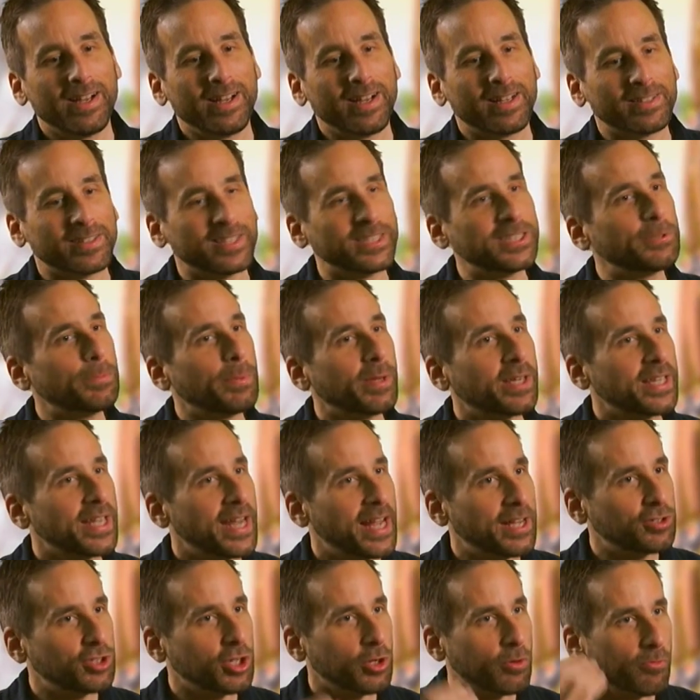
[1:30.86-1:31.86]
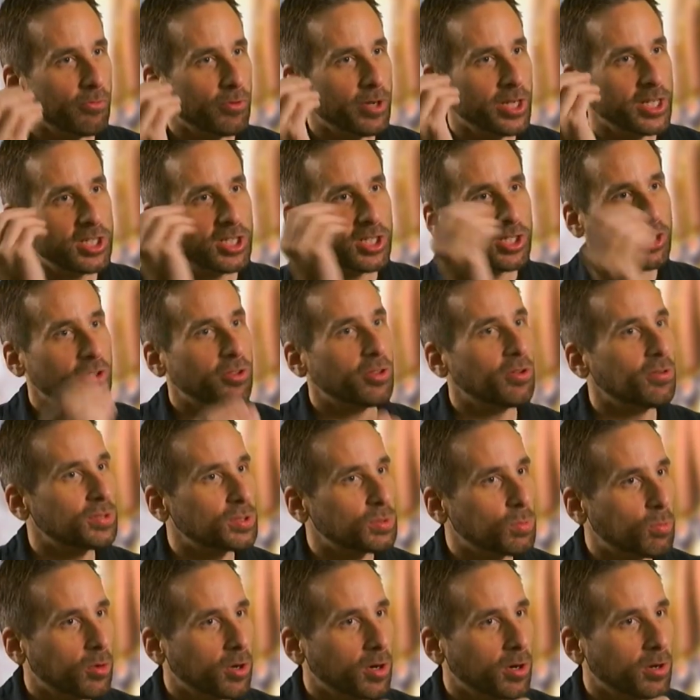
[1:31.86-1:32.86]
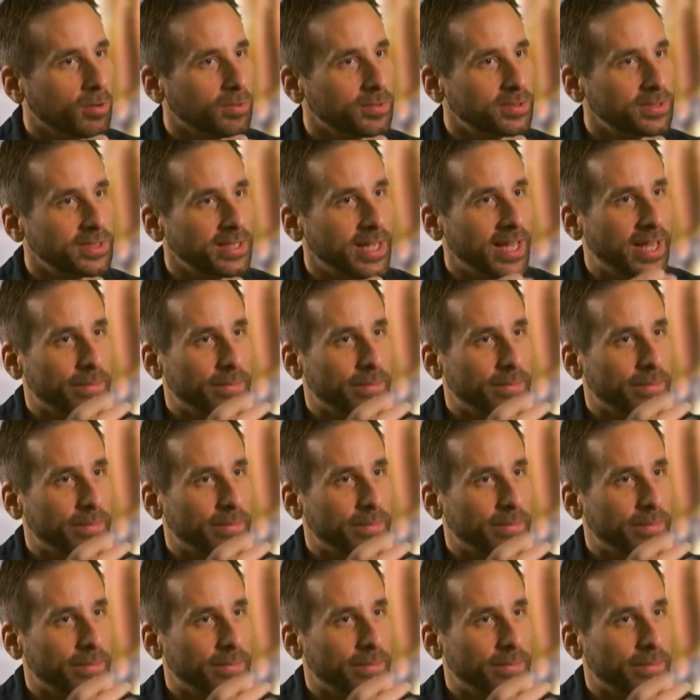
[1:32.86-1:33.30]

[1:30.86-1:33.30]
Elizabeth can actually reach into those worlds